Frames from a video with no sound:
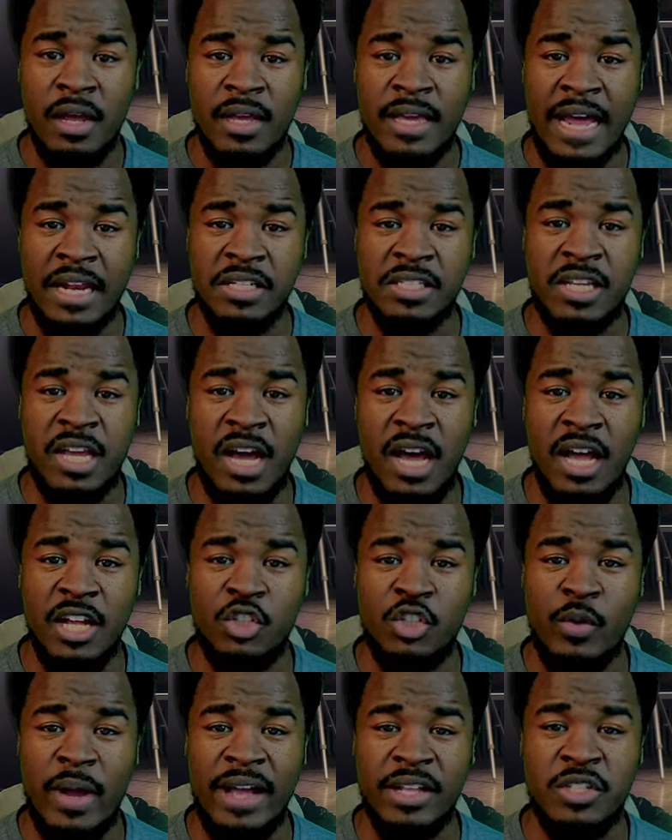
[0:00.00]
got his
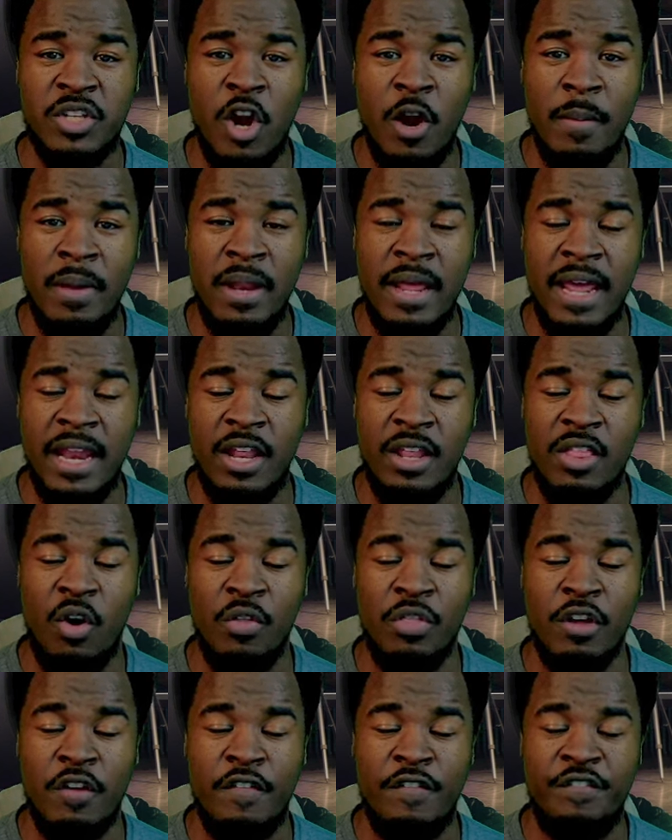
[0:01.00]
contract terminated
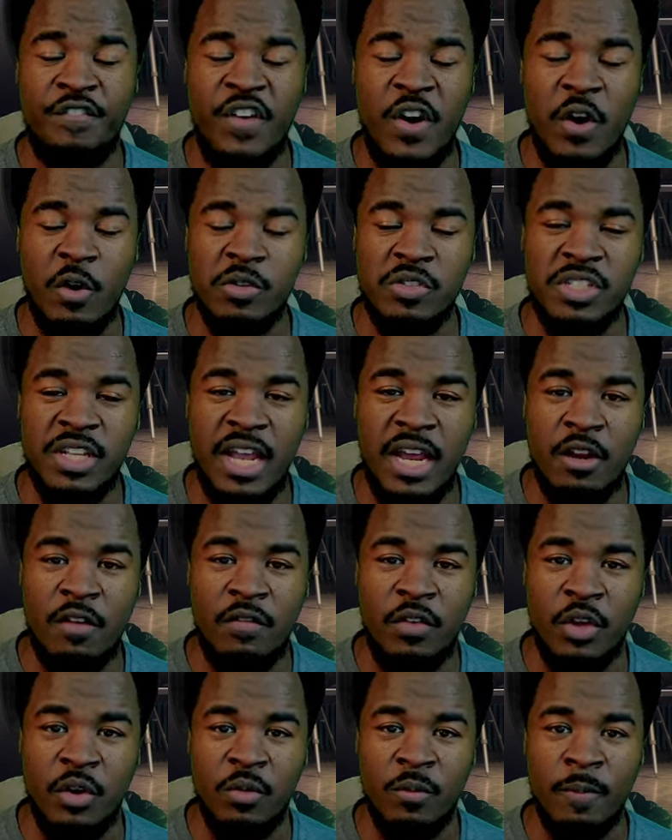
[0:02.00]
on the first
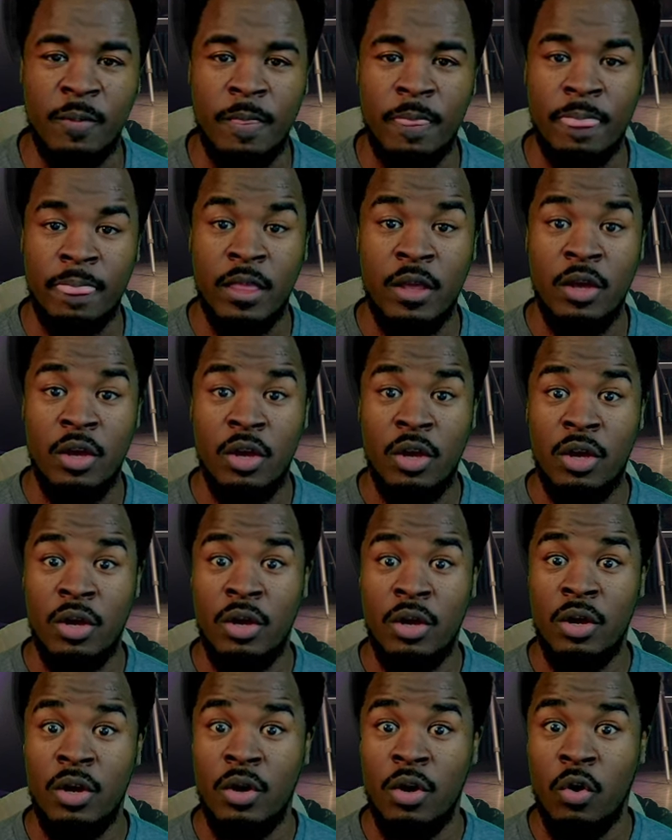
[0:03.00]
interview,
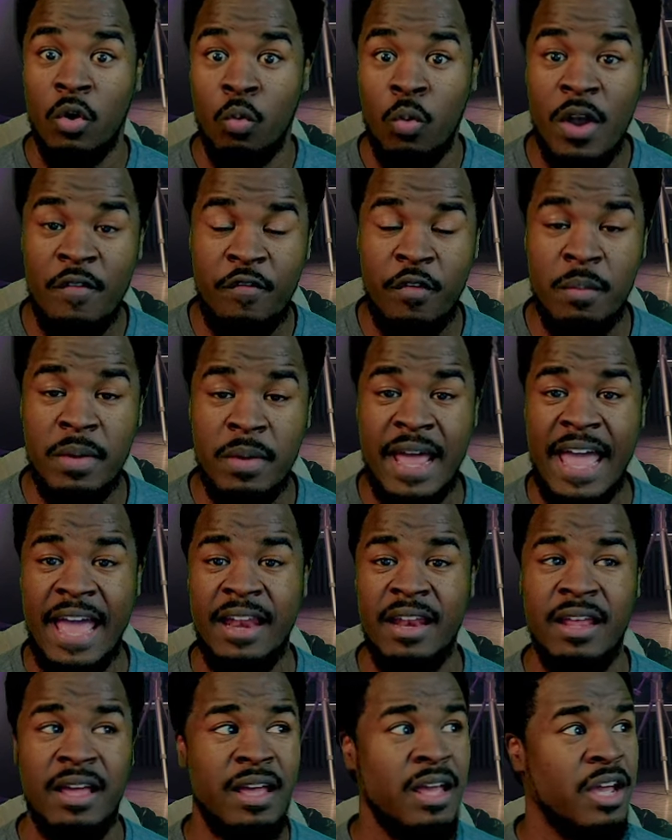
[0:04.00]
went from
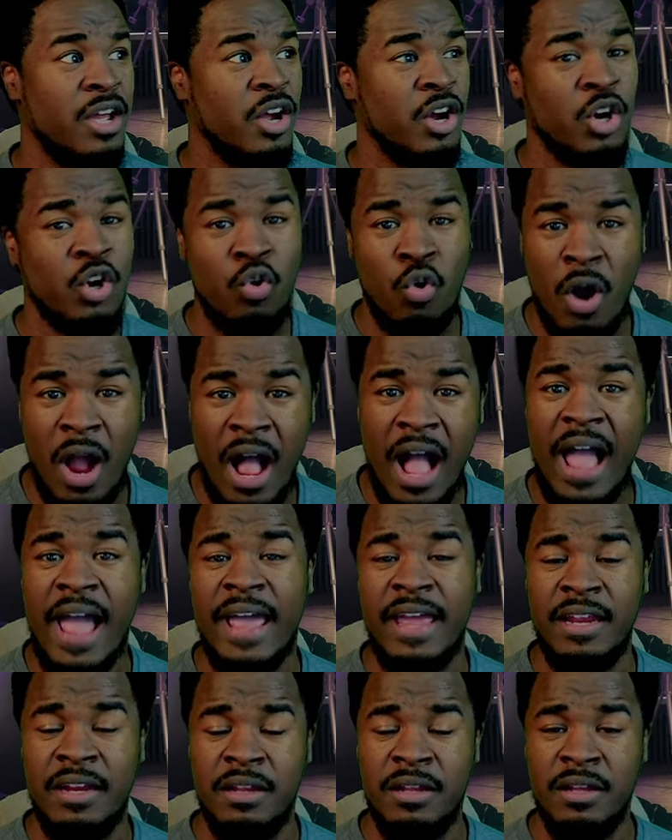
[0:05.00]
that
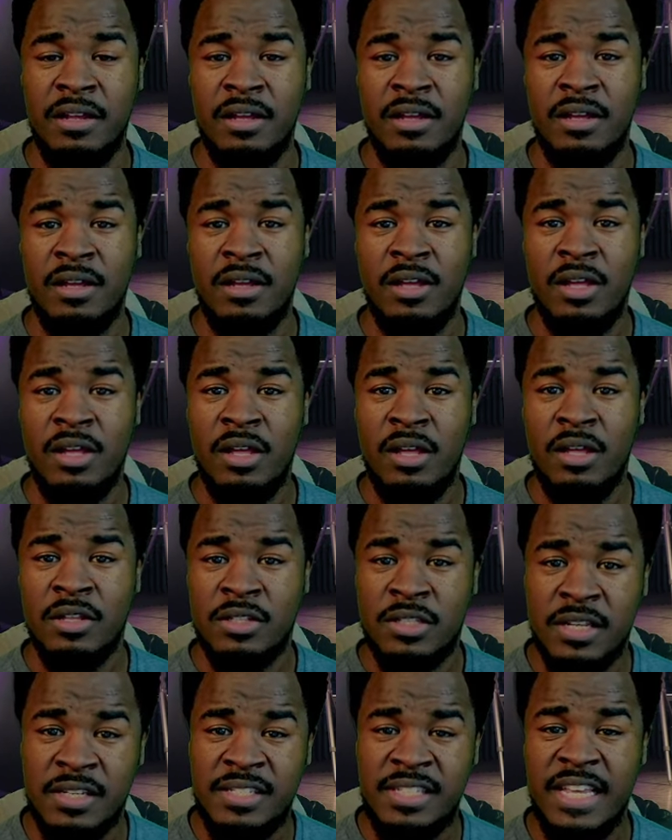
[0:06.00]
crying
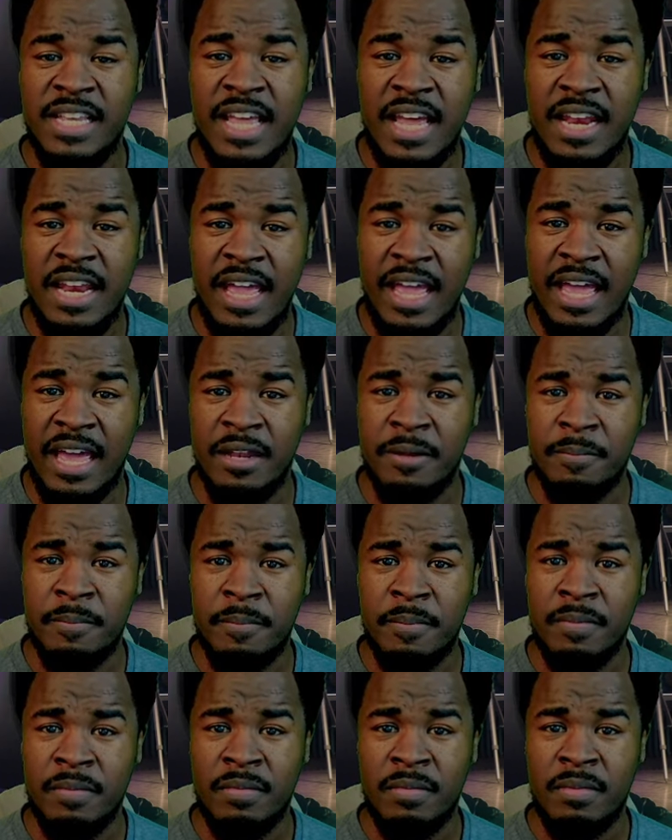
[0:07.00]
to CNN,
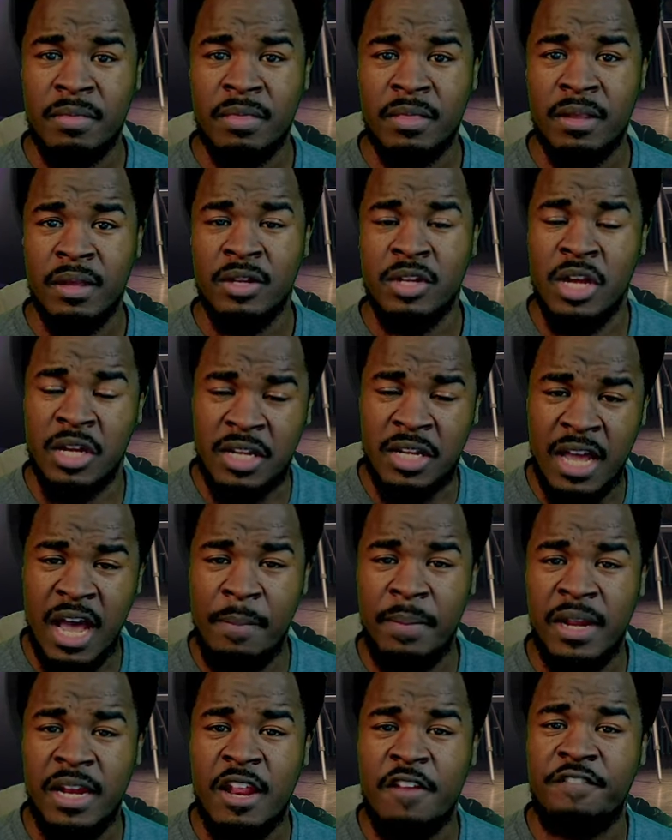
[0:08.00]
the
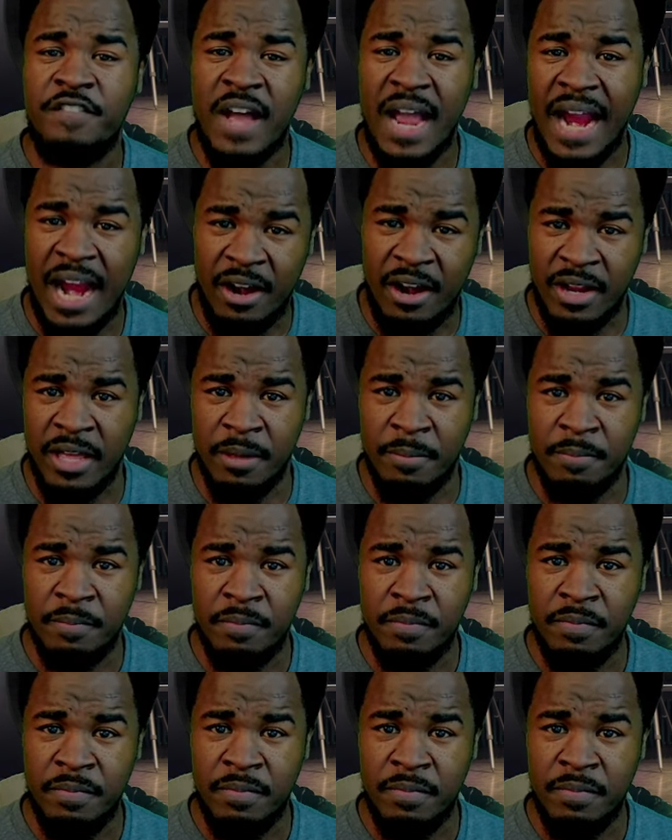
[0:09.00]
company that fired him.